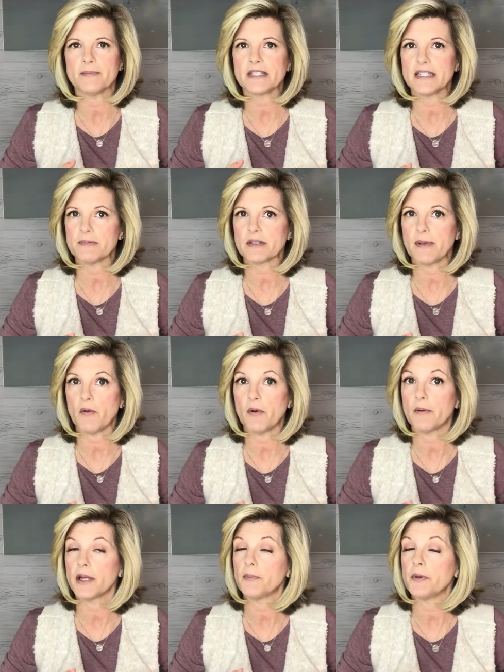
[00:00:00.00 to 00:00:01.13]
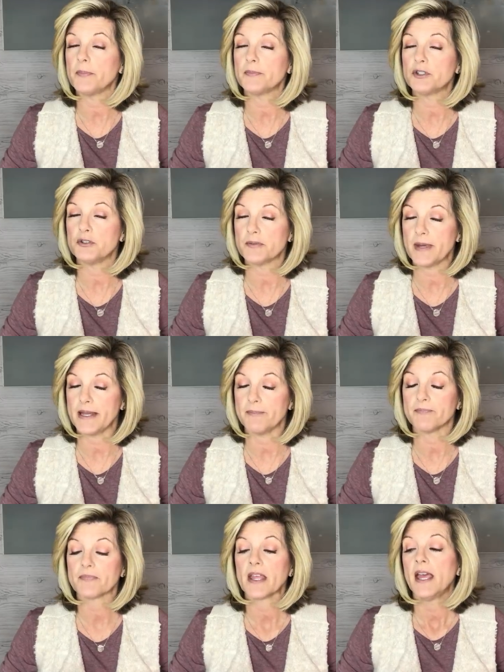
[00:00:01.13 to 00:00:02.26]
tips about what will help you choose paint.
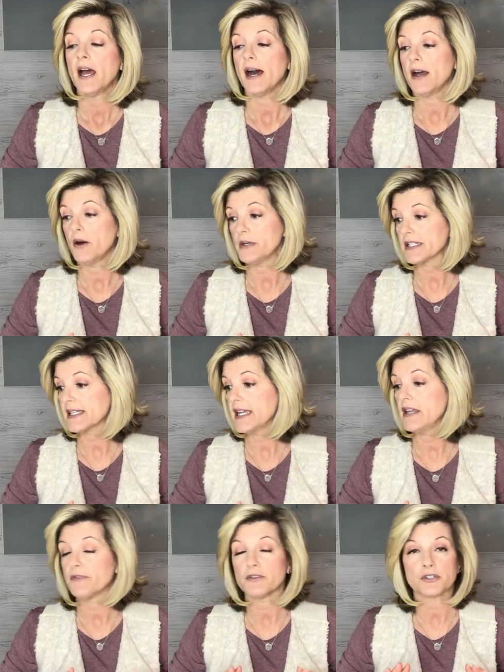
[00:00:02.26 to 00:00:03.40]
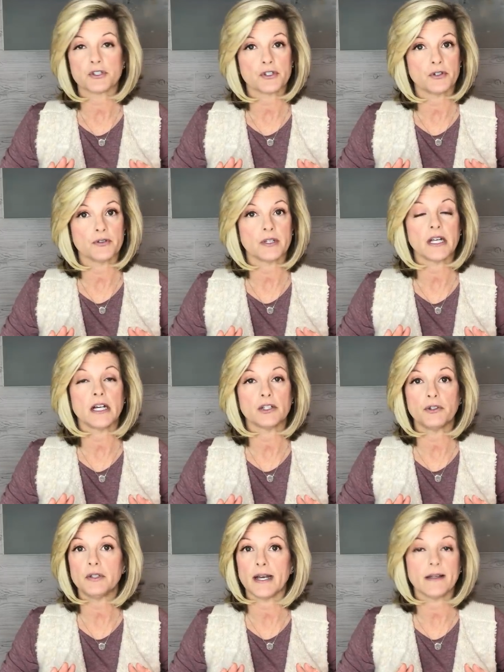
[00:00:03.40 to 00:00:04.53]
I always say if there's a certain color
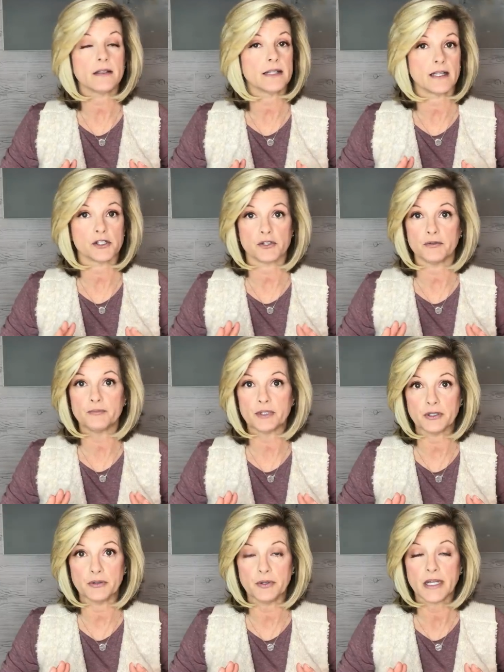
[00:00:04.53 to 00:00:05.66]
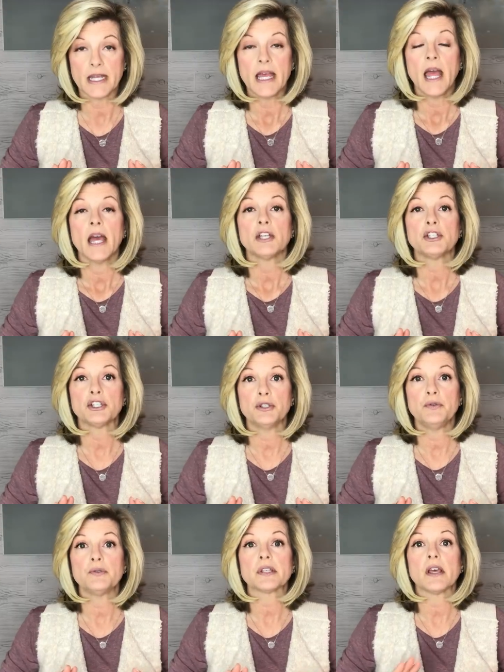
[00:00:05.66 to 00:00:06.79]
you like a certain blue,
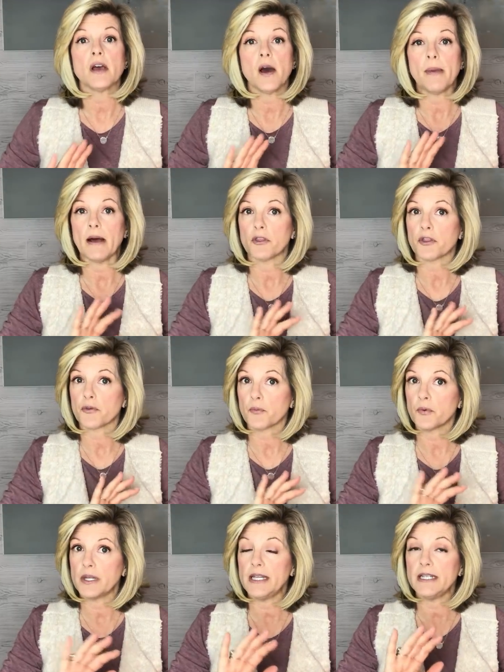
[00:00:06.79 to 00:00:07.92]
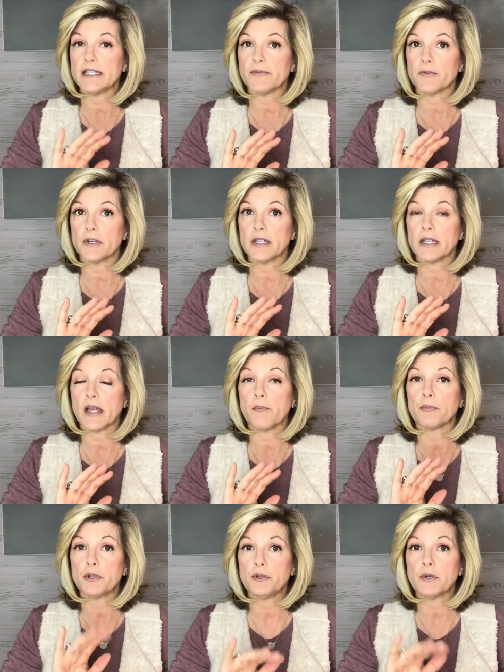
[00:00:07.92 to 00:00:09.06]
choose about 3 different
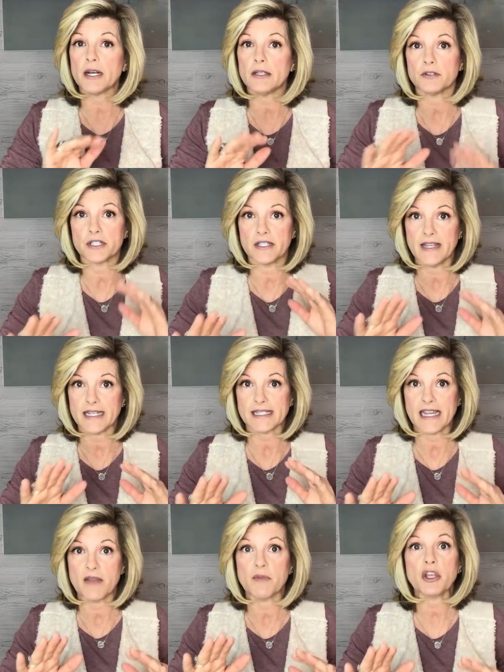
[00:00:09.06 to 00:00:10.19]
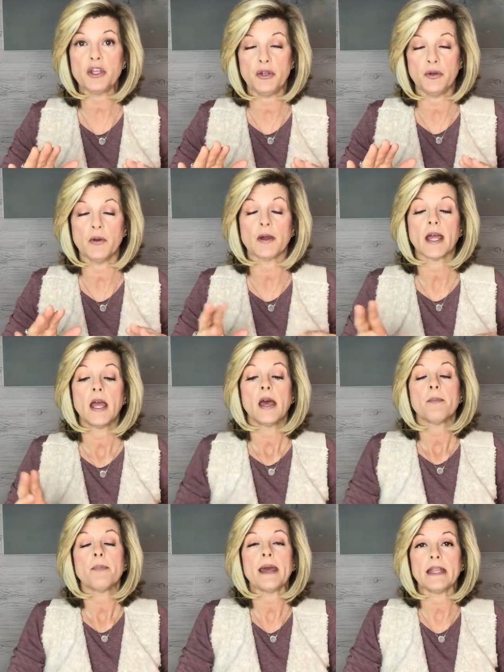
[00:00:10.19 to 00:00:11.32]
blue colors in that same hue.
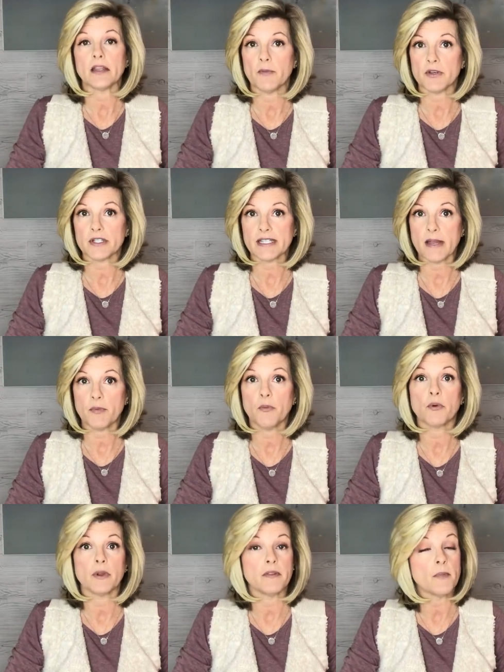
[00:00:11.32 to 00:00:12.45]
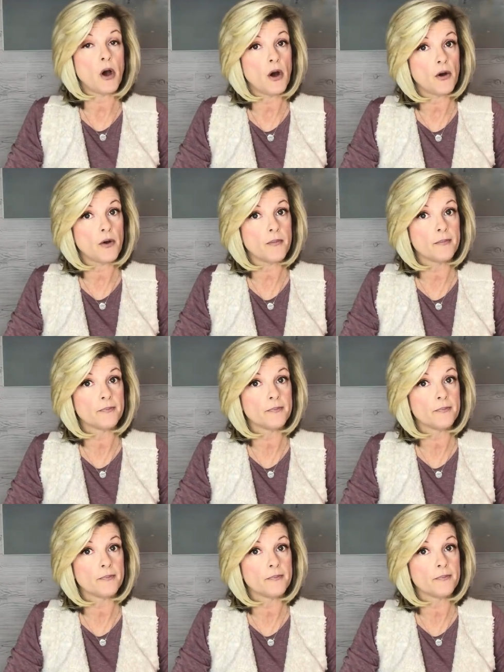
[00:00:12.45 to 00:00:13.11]
Paint them on a sample, bring them home,